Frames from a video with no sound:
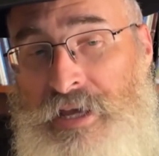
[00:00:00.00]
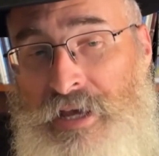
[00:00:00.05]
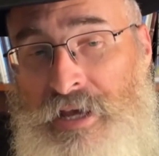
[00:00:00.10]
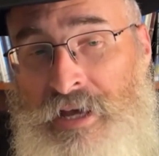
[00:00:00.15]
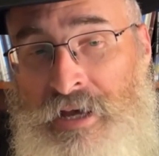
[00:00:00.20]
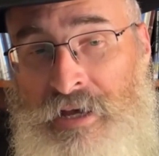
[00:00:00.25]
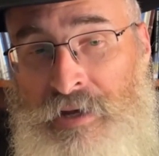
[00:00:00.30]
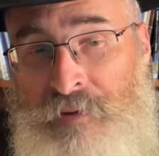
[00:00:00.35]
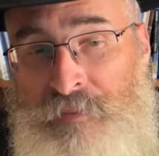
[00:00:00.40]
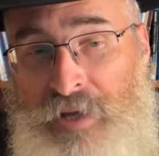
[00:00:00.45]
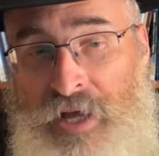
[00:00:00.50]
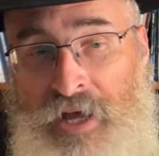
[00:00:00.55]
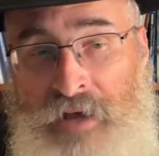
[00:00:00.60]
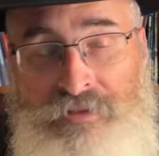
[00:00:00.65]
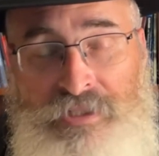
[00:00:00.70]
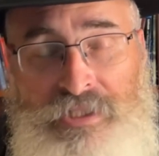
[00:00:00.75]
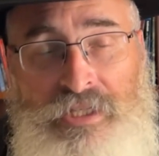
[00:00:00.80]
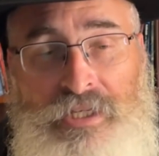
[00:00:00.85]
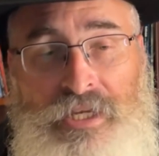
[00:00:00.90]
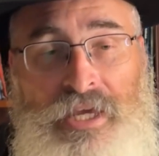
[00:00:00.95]

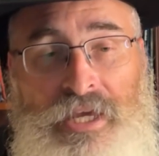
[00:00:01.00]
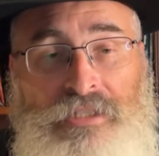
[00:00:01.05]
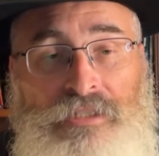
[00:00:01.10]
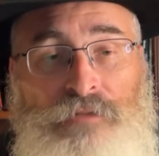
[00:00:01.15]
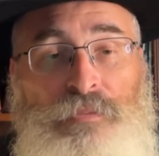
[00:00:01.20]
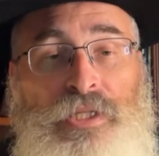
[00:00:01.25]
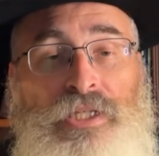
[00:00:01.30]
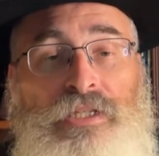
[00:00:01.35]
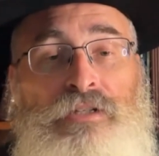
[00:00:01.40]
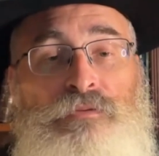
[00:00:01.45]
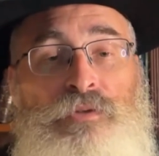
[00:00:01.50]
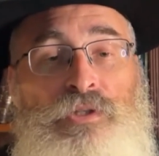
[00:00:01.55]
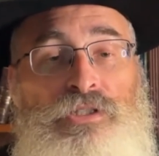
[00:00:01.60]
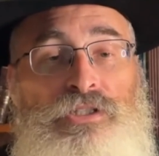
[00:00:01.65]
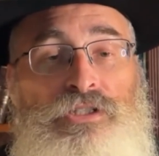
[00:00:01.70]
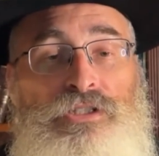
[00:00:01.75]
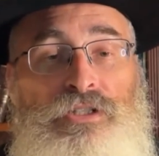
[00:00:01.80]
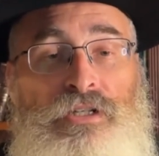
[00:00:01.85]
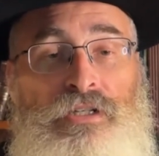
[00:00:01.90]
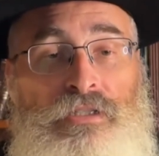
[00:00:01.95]
Obviously, I can't speak on Rosh
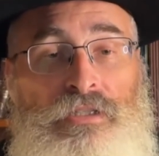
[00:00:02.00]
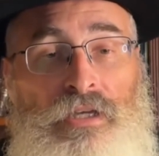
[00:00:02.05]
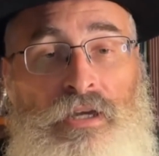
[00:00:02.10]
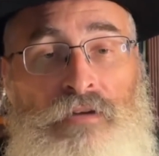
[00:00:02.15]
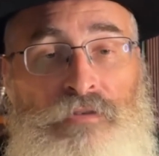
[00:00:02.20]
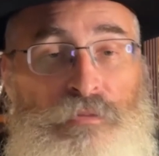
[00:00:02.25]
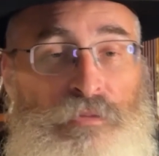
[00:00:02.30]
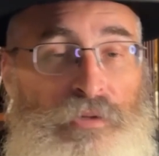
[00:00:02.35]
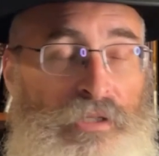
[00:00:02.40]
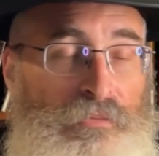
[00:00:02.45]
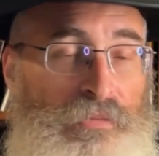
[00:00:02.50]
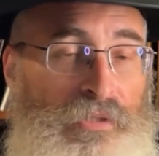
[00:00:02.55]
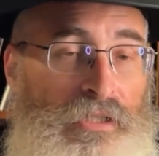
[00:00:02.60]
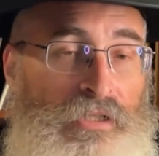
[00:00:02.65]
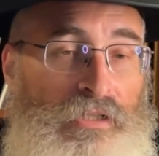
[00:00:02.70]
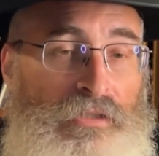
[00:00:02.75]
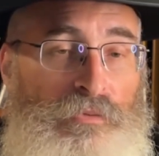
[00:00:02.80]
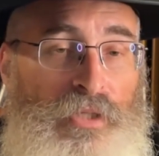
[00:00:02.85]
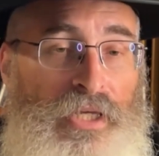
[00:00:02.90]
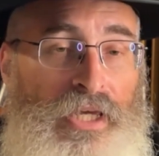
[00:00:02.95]
Hashanah to everybody
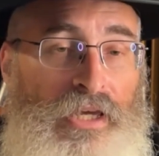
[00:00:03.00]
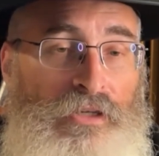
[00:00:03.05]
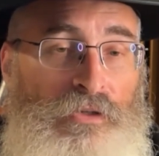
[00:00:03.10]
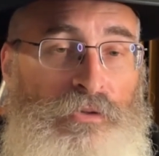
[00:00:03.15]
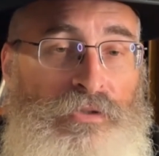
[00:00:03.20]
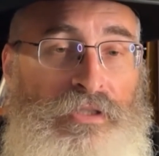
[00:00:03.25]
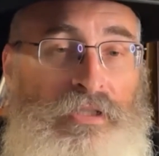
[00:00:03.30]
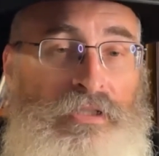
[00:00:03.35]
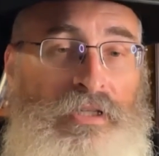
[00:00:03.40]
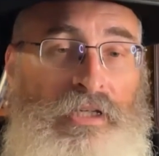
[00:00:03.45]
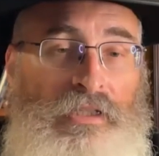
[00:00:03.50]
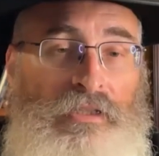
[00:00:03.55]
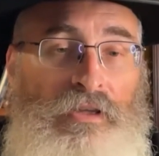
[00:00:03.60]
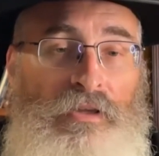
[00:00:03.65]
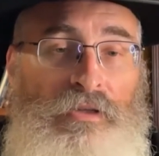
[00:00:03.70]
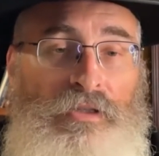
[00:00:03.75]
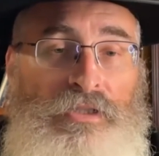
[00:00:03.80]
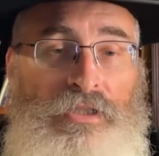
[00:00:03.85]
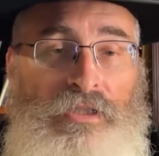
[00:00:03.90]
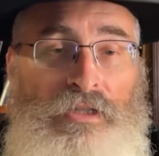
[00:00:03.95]
because we can't use the
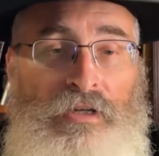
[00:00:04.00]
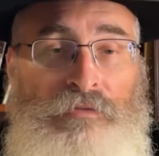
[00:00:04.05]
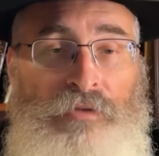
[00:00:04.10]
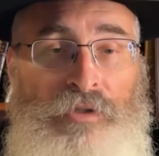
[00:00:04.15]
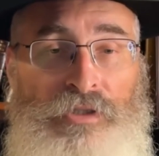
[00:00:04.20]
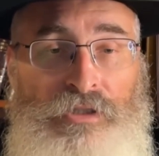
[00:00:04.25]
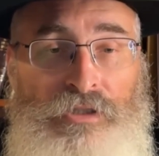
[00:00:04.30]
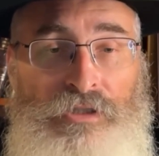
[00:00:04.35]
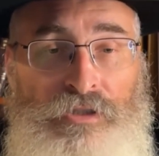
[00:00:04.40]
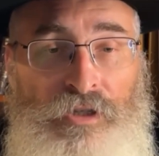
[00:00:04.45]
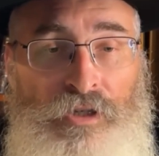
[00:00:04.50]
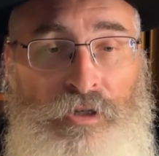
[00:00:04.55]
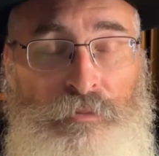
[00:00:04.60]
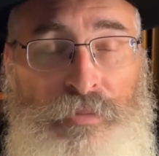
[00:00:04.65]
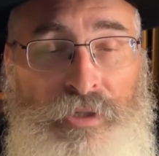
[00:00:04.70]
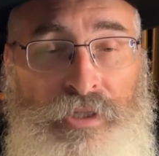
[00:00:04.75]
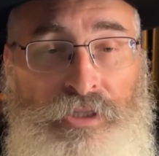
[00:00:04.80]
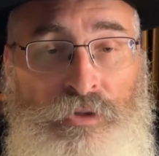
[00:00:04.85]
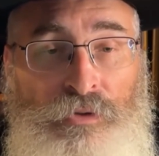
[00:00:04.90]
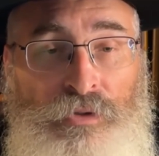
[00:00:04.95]
technology on Rosh Hashanah,
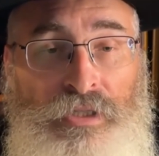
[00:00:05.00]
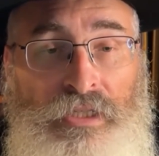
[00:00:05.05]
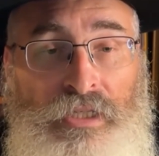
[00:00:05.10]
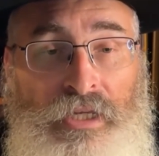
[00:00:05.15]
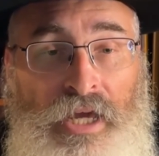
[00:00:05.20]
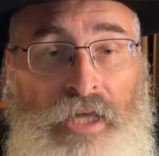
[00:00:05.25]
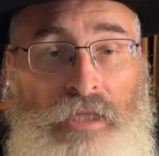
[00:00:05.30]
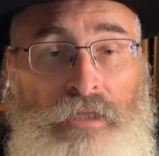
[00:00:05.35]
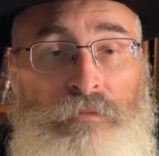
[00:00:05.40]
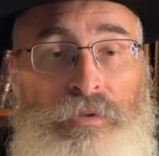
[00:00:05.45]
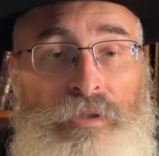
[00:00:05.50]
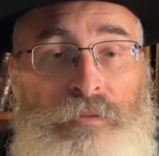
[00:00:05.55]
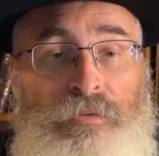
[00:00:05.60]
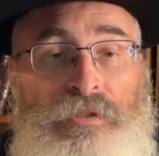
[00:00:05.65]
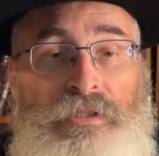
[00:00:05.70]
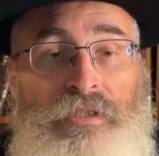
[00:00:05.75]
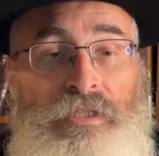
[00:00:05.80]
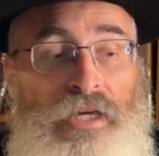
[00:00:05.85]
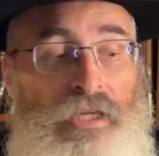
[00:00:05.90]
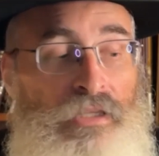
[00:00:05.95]
but you can gather
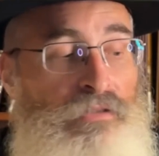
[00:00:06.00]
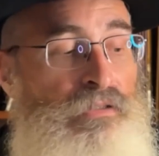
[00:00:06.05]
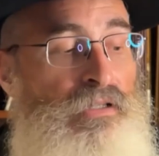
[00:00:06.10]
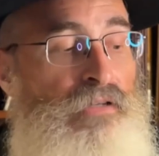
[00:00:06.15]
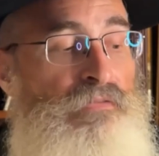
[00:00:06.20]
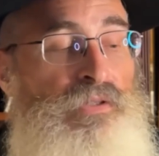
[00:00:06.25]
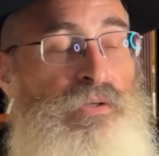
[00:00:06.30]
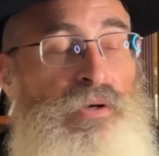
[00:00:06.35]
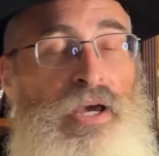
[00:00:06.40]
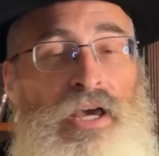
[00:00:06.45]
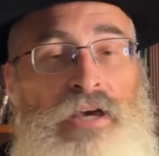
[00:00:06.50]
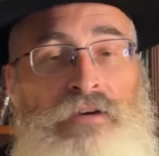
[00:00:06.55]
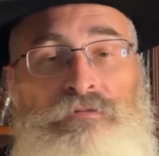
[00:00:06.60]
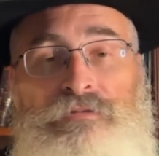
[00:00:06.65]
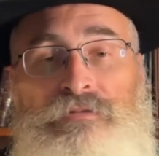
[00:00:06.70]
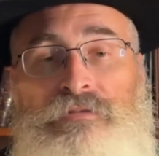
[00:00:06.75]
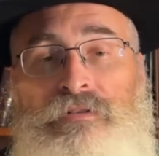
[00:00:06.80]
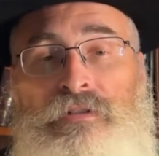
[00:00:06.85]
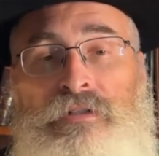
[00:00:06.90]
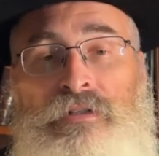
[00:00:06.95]
people together if you
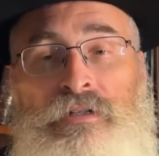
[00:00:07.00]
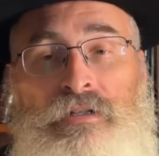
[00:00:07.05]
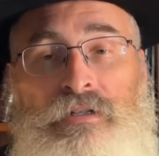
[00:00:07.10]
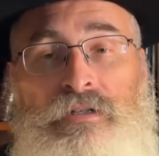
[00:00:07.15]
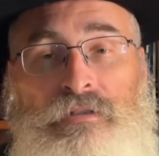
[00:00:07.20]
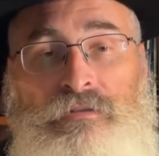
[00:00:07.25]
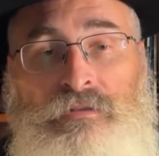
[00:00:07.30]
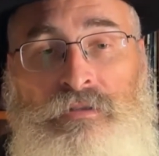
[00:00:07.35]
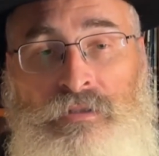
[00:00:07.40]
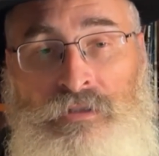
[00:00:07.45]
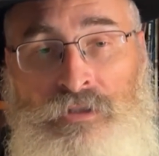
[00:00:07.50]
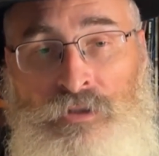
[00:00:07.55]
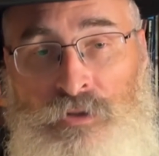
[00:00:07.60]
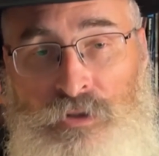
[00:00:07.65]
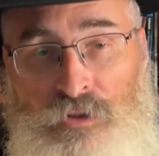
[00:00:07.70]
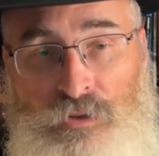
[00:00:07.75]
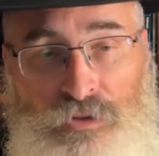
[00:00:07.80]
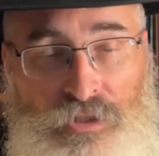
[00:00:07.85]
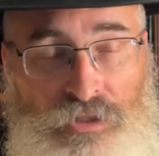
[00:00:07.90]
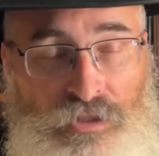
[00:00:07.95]
have, that you
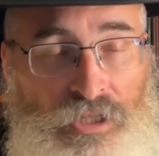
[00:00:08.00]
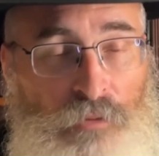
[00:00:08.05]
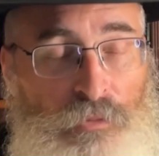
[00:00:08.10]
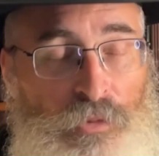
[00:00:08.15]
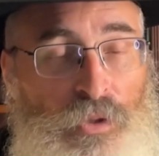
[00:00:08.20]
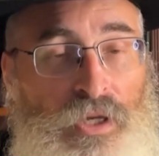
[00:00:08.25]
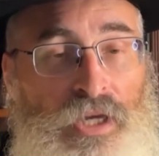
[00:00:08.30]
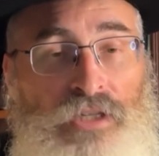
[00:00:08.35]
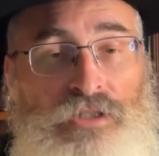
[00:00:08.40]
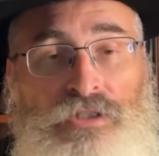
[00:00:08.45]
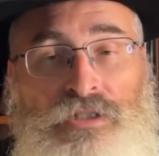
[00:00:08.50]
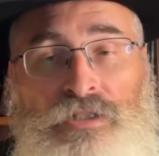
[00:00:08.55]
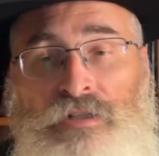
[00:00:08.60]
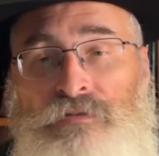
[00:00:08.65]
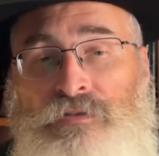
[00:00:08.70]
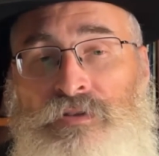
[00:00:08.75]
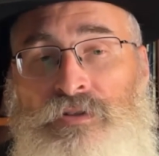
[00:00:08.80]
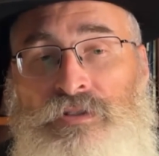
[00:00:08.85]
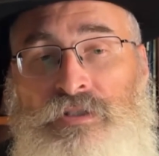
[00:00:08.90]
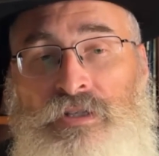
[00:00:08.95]
can use the same location.
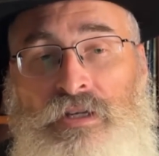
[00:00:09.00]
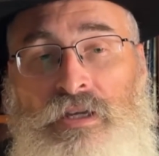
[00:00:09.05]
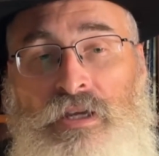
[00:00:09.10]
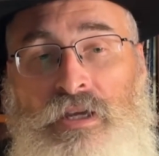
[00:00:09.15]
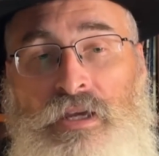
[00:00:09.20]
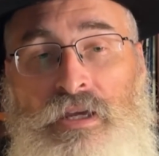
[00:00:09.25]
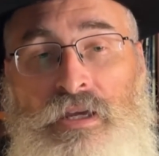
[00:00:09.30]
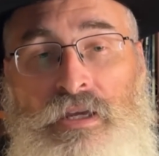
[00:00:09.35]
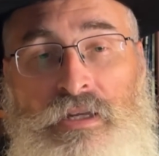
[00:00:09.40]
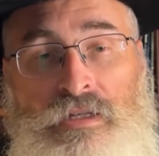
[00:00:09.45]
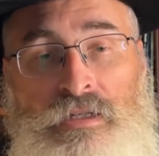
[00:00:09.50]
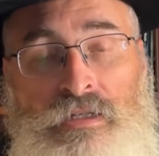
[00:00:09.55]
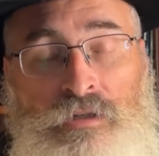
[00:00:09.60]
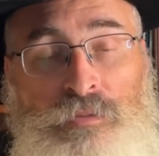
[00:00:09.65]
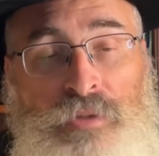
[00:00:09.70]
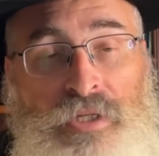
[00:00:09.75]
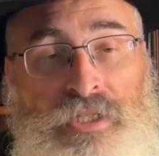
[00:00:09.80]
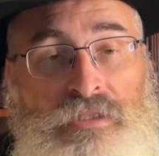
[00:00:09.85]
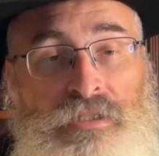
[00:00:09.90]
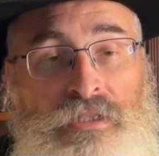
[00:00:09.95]
If there's a
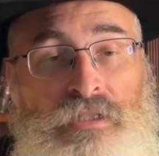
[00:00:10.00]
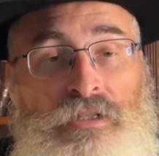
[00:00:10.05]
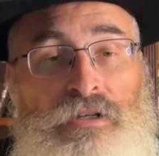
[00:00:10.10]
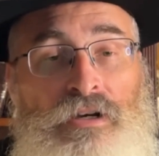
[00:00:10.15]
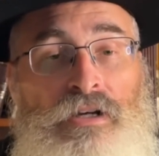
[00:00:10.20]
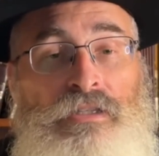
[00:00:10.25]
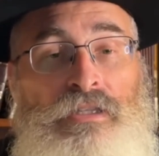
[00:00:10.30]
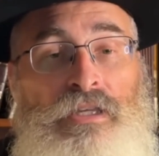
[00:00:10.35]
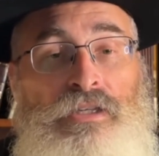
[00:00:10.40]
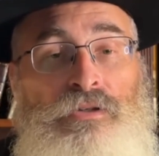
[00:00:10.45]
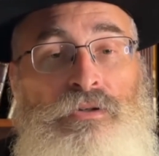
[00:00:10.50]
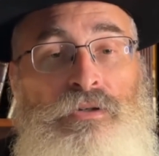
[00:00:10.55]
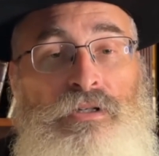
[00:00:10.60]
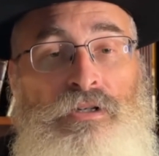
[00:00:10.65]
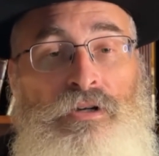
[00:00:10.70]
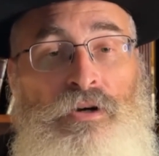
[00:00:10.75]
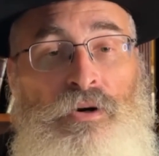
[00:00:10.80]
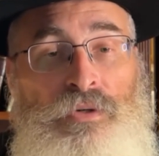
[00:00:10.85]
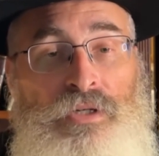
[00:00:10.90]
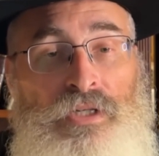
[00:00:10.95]
nearby synagogue that you
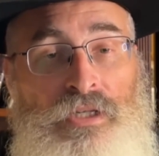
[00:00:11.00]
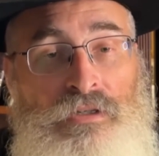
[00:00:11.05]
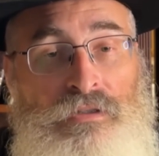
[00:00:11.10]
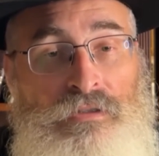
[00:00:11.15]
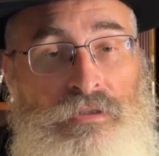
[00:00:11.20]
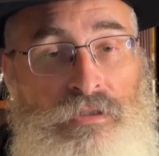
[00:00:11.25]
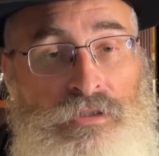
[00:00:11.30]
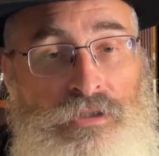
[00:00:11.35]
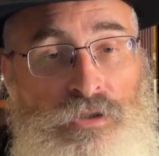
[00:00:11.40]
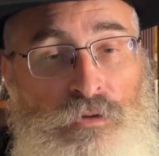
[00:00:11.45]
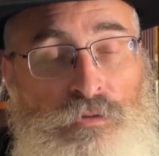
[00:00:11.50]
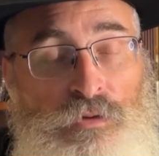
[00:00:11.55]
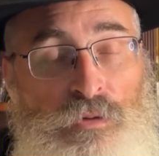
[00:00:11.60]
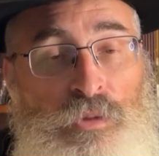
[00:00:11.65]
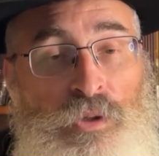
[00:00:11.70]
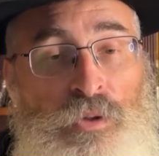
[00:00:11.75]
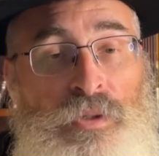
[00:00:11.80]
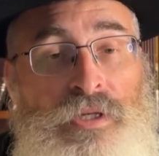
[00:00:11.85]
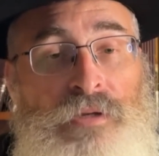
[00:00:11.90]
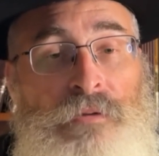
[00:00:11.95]
can go and hear the shofar
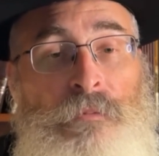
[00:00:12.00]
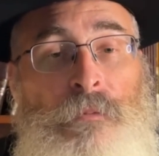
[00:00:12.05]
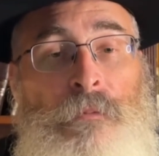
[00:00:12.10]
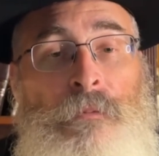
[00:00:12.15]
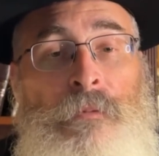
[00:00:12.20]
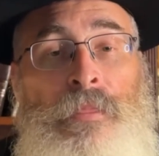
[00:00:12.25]
blowing,